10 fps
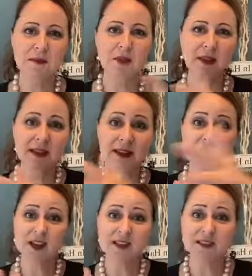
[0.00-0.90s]
so that
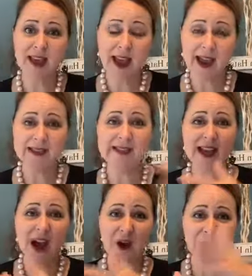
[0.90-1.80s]
they're gonna
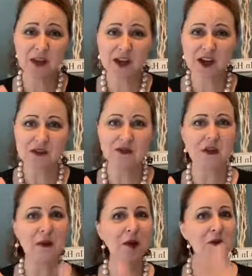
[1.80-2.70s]
last out there
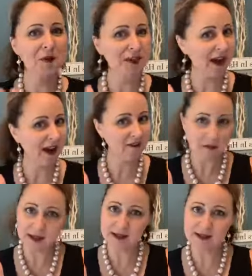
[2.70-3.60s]
for about 3.5
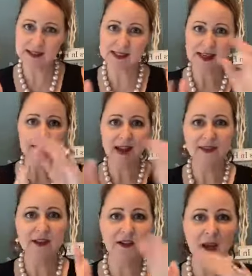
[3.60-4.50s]
months,
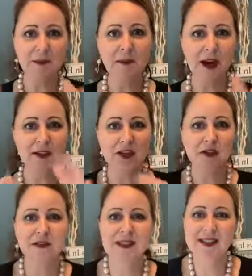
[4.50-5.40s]
and they're coming back
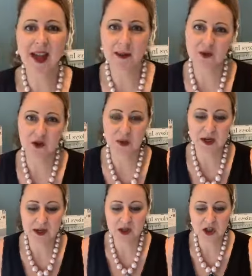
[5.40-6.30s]
to your lead capture
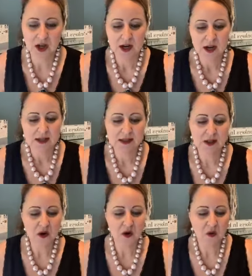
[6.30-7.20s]
page.
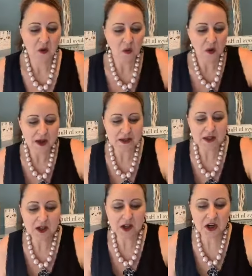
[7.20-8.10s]
So
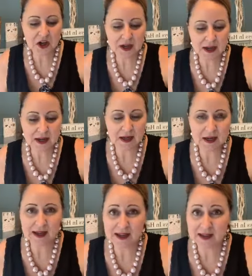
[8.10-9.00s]
when you're
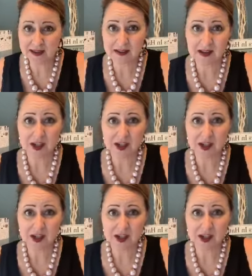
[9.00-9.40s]
creating